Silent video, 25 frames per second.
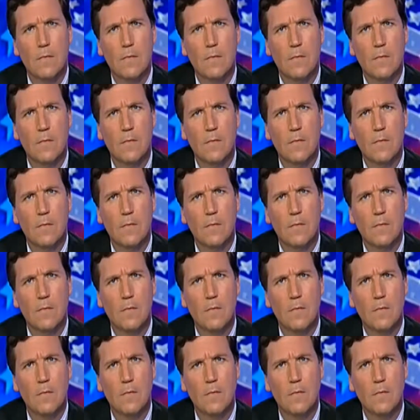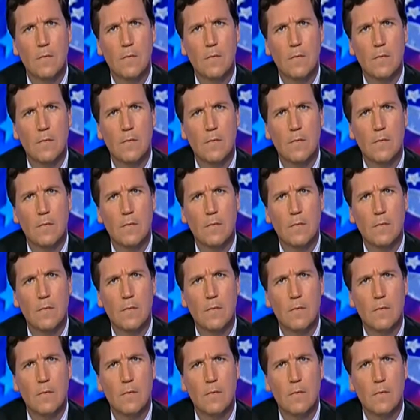
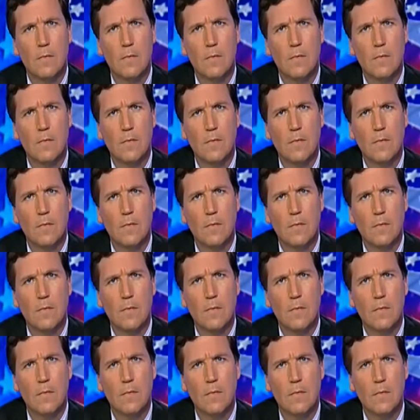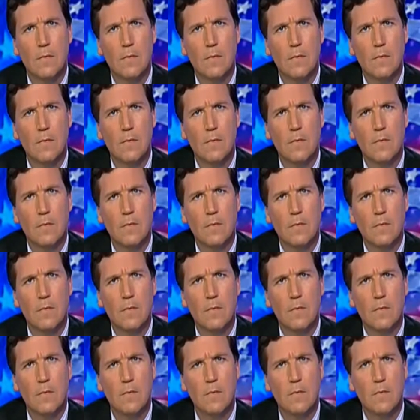
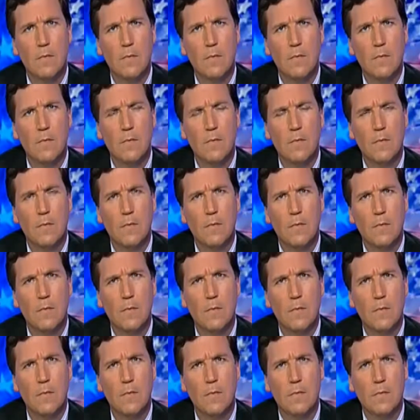No words are spoken by the person on screen.